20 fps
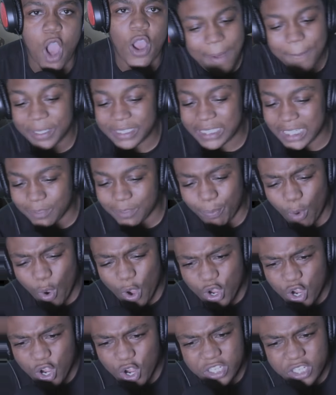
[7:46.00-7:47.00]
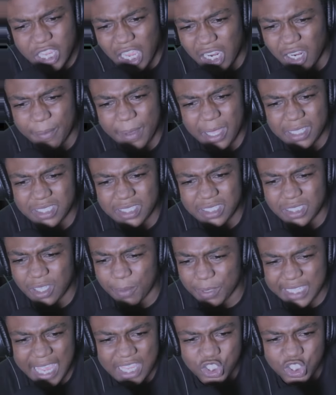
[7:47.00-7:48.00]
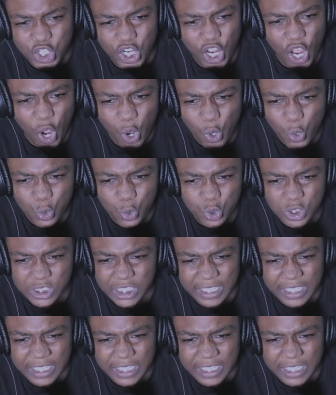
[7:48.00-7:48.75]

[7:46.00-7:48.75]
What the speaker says: But this boy here talking about something attached to the host,